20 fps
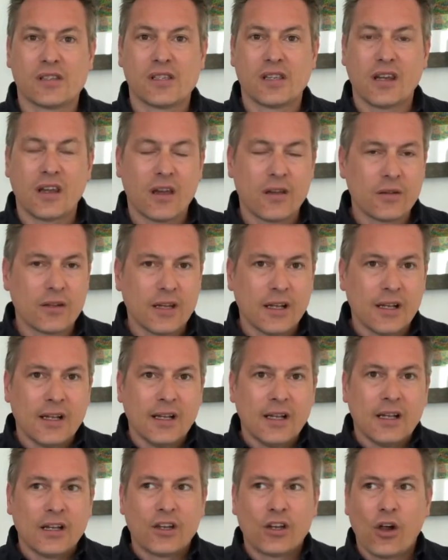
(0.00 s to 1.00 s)
You know,
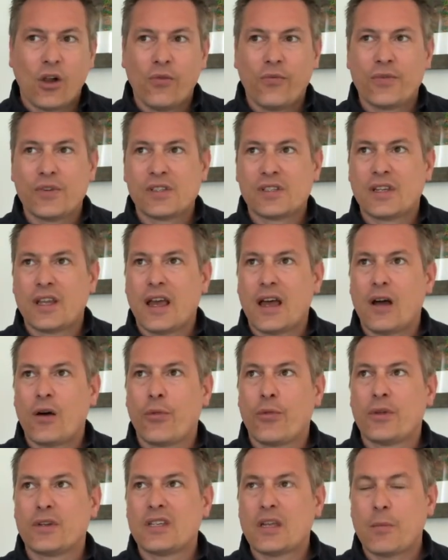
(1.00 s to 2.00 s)
golfers now,
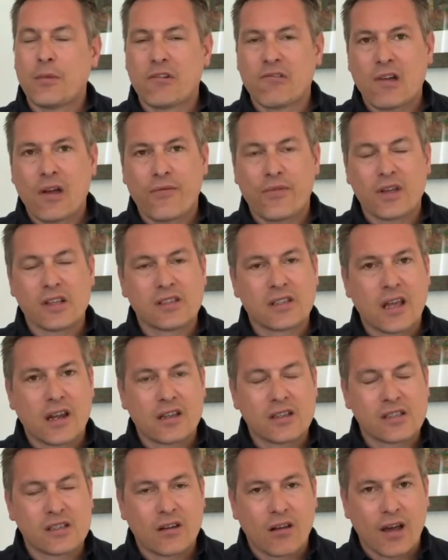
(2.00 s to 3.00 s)
the demographic's getting
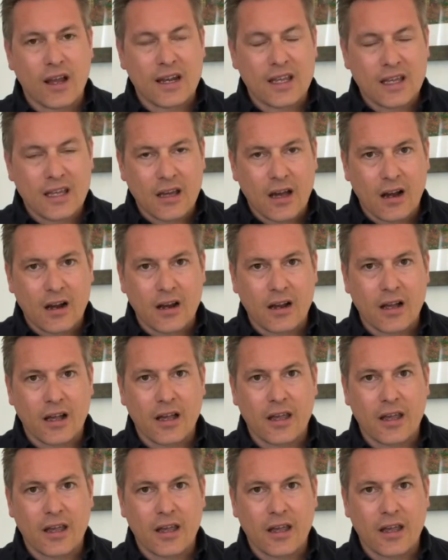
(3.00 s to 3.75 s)
slightly younger.